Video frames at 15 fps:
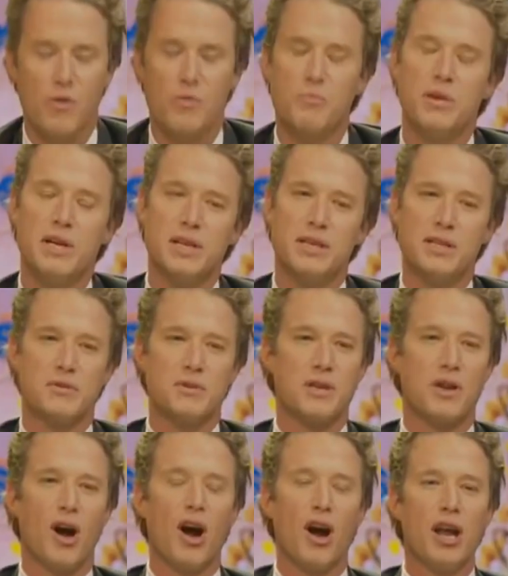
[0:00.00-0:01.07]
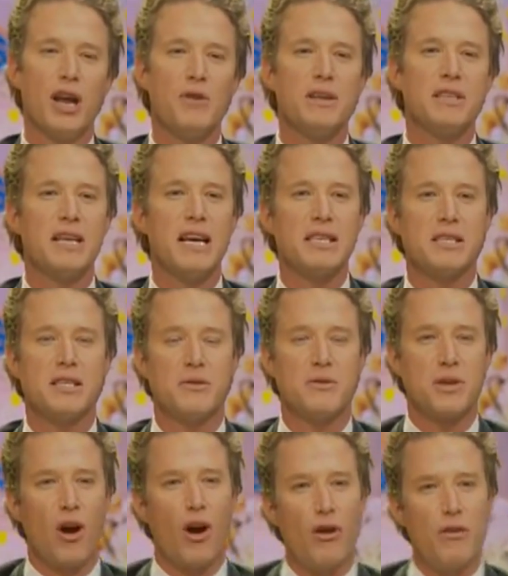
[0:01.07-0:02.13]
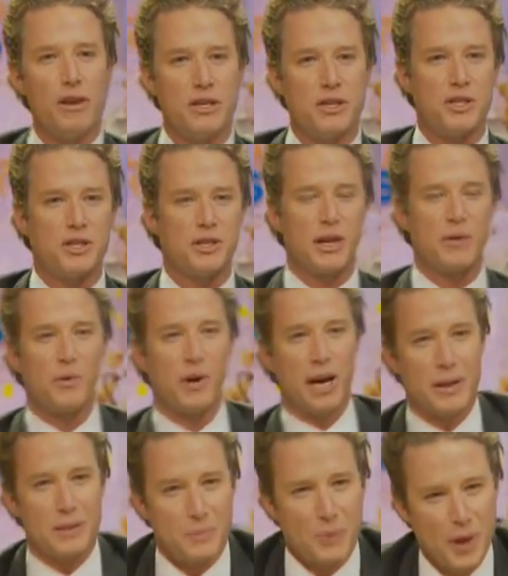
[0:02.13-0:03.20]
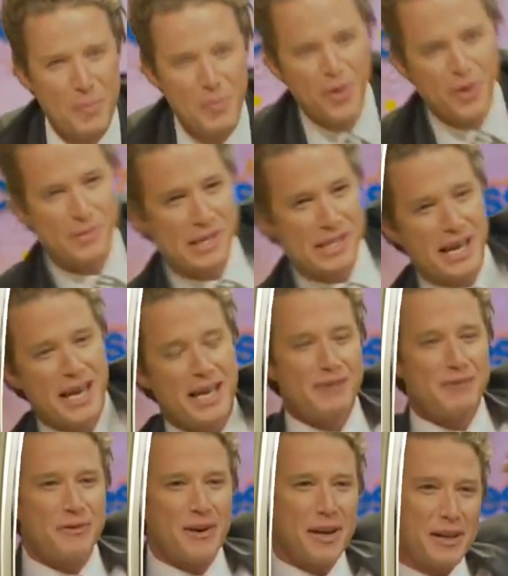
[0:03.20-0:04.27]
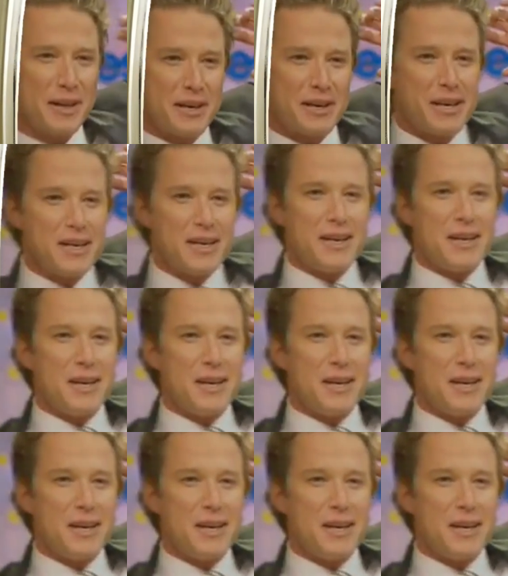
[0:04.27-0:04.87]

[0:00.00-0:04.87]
a reflection of the spirit of the era, where art was seen as a means of connection and